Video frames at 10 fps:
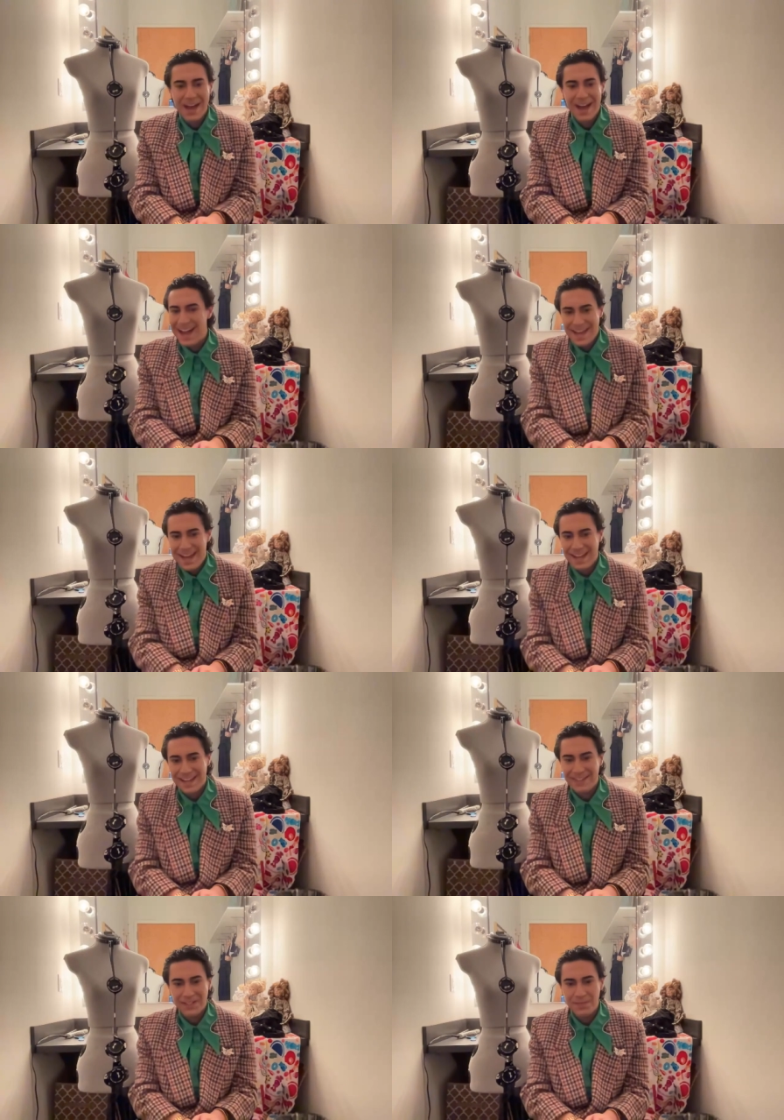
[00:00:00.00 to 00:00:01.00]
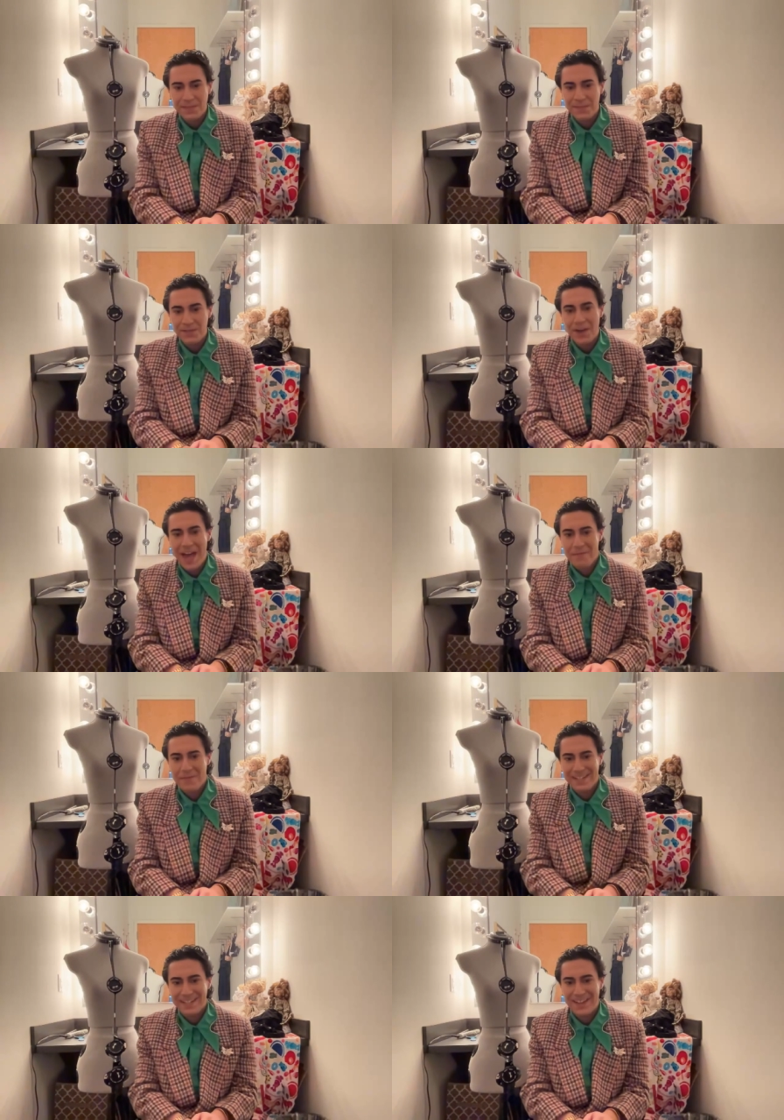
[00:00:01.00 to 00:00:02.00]
I, I, it just makes me so
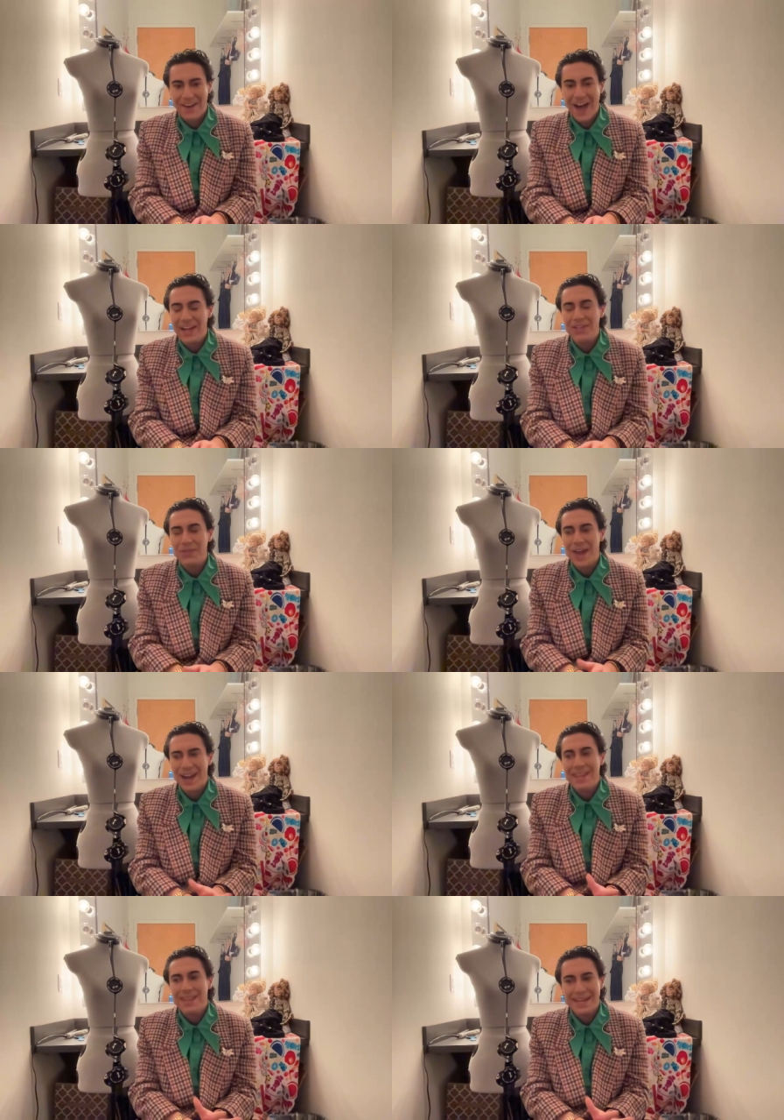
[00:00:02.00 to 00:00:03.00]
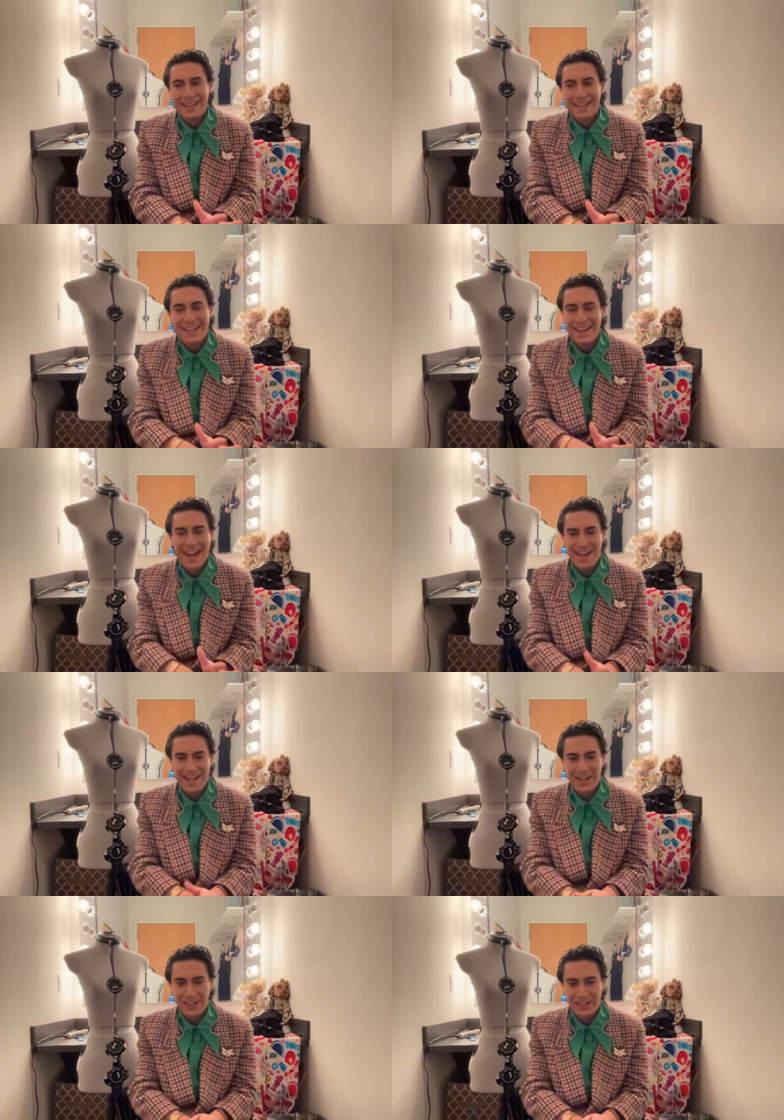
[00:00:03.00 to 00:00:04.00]
happy. So I can do anything in any
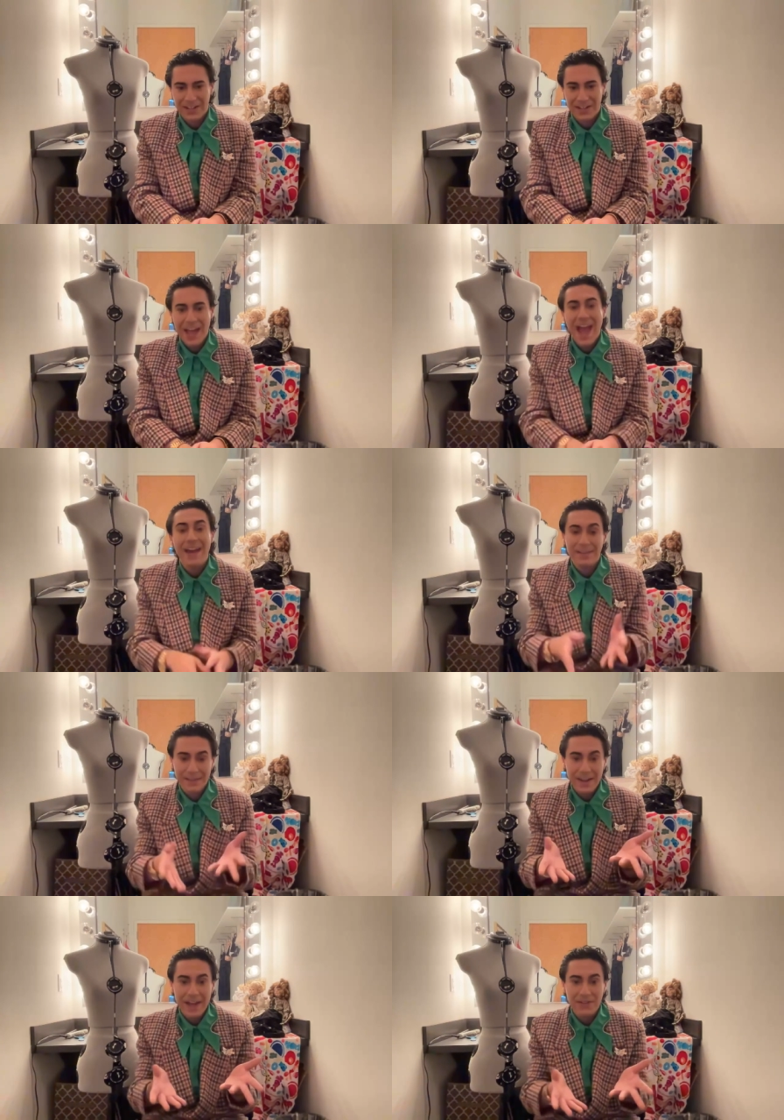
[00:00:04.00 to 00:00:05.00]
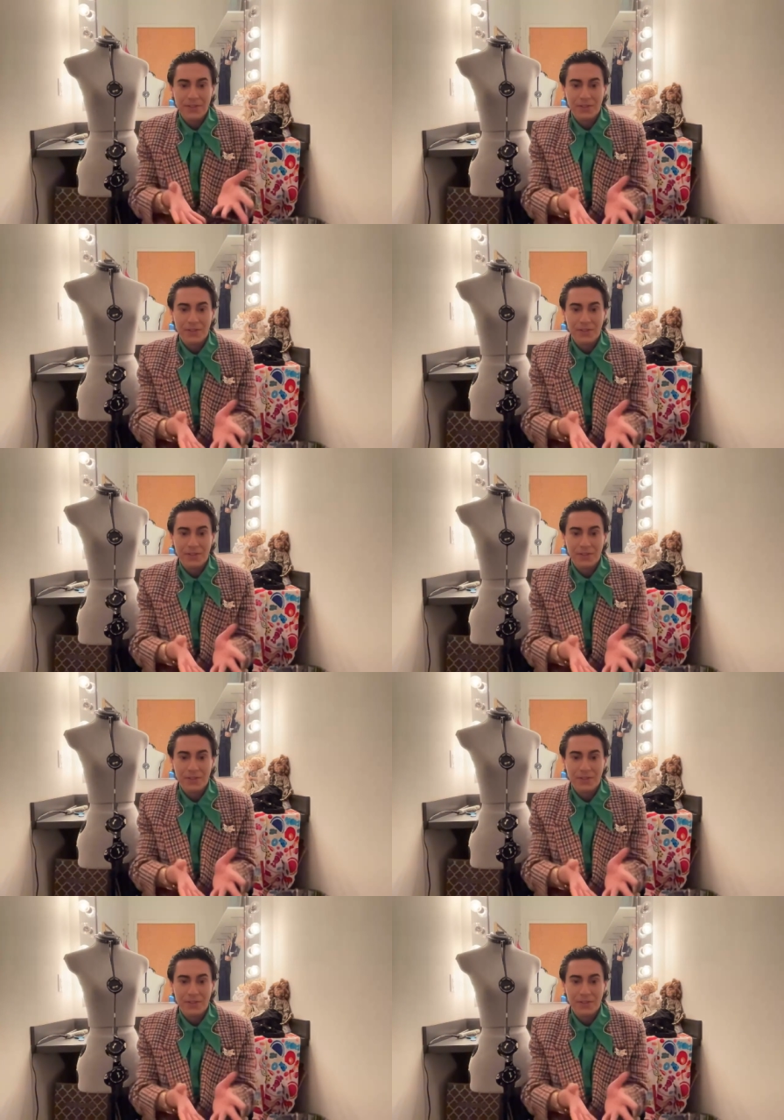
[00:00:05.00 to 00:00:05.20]
color, and I do the